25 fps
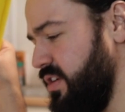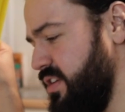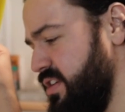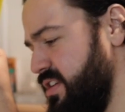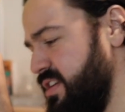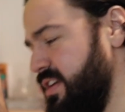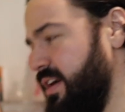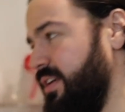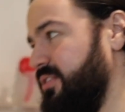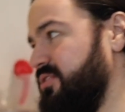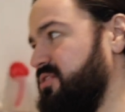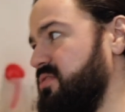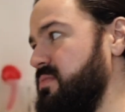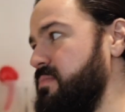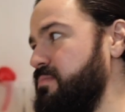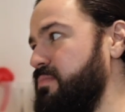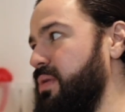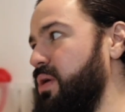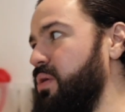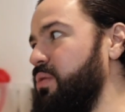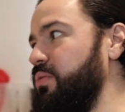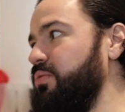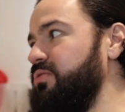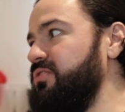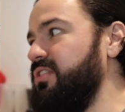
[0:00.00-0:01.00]
and nuts and
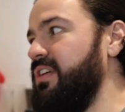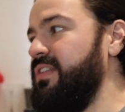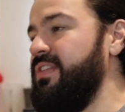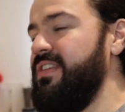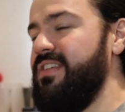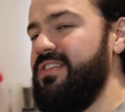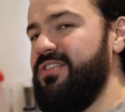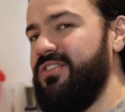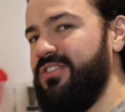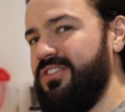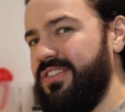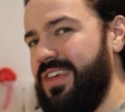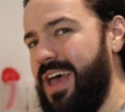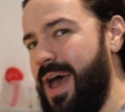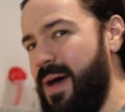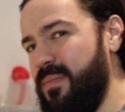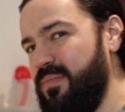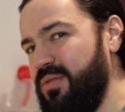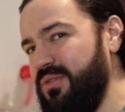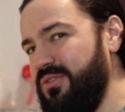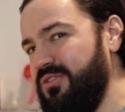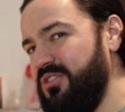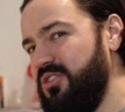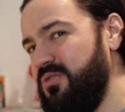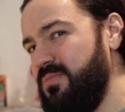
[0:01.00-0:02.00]
bolts, and this just
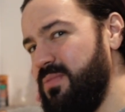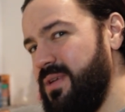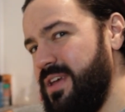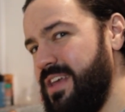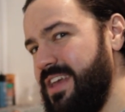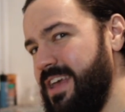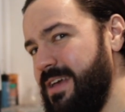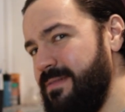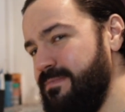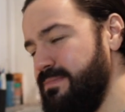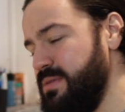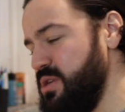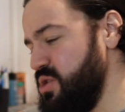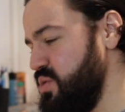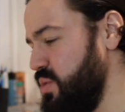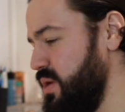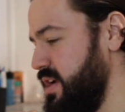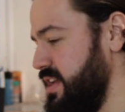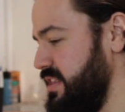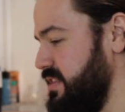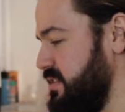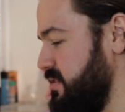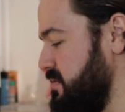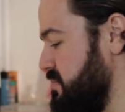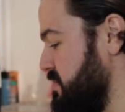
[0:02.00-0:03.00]
happens to be in
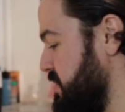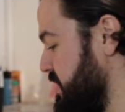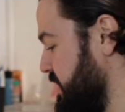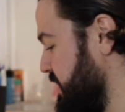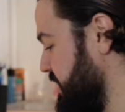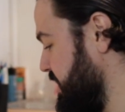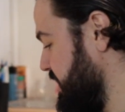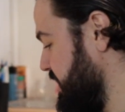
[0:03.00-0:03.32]
between them.